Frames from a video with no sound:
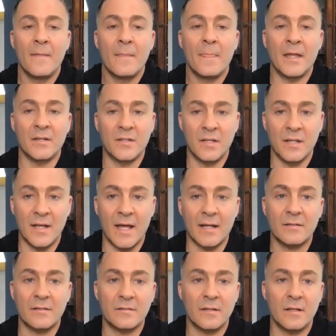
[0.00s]
and
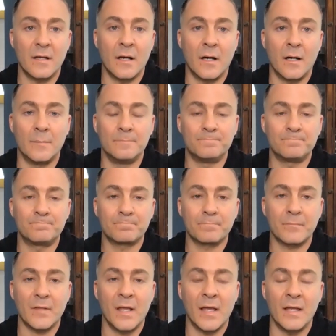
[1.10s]
connect.
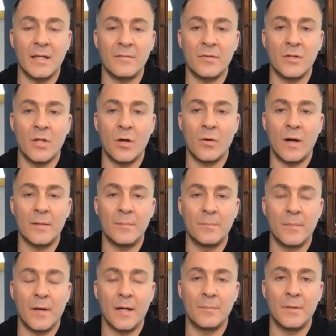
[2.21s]
And even though
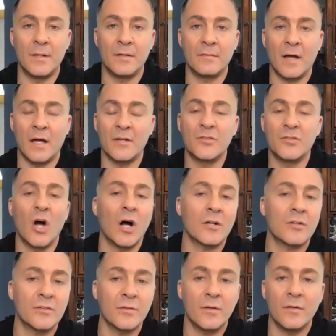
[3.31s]
I'd
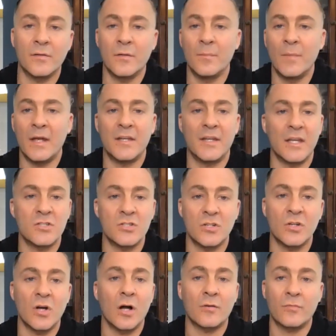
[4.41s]
talked the meditation
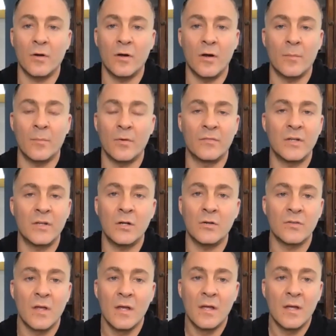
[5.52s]
talk for a number of years,
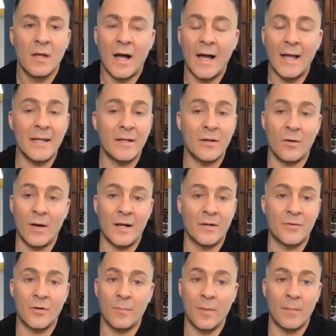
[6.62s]
I didn't know how to
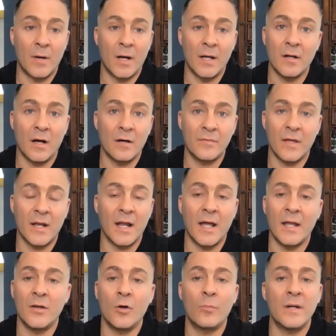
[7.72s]
turn my mind off.
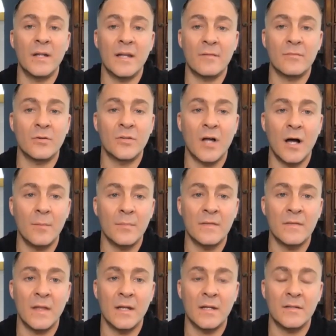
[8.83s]
And nobody had ever taught me
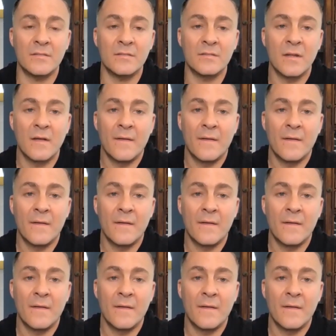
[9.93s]
that it's